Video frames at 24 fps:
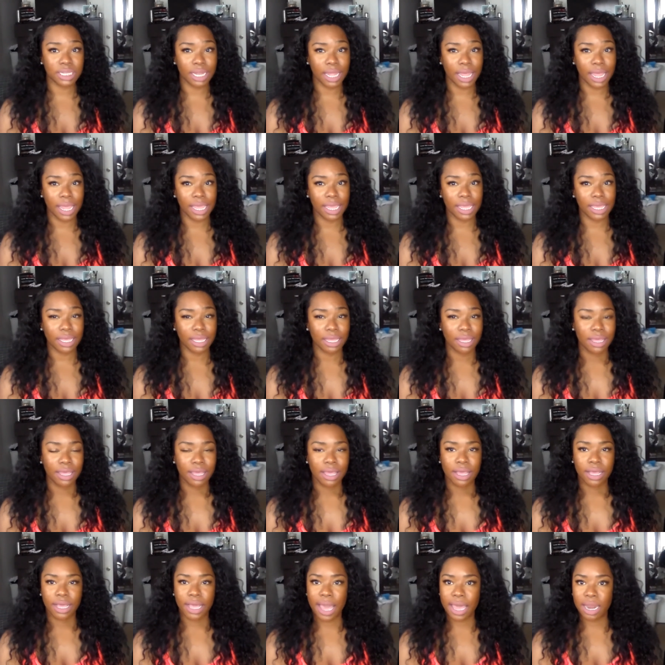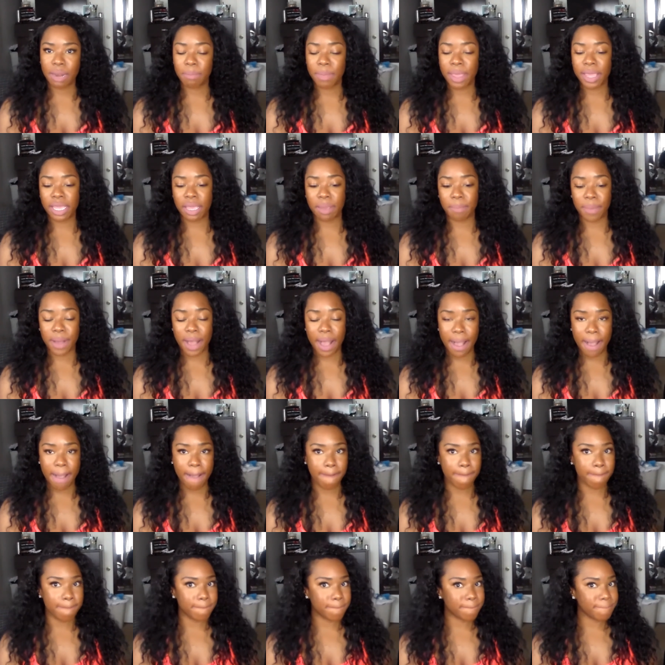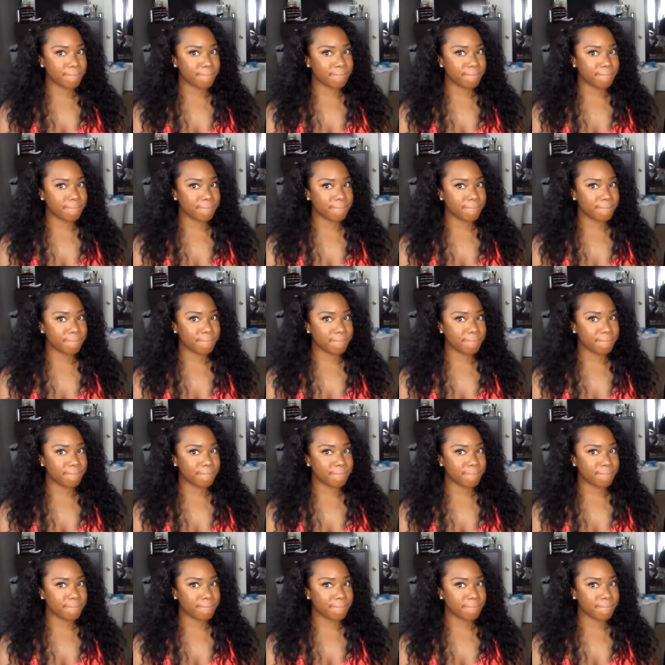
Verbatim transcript: to like kind of make it pop,